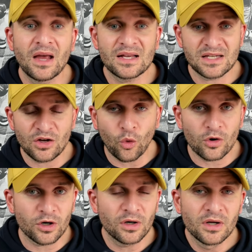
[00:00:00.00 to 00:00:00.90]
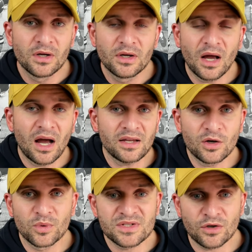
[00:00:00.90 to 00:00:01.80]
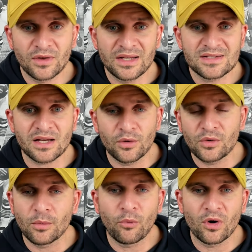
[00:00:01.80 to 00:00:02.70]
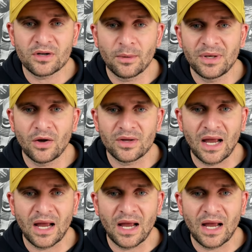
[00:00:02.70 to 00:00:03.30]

As a corner, uh, here was Zierlein's scouting report coming out of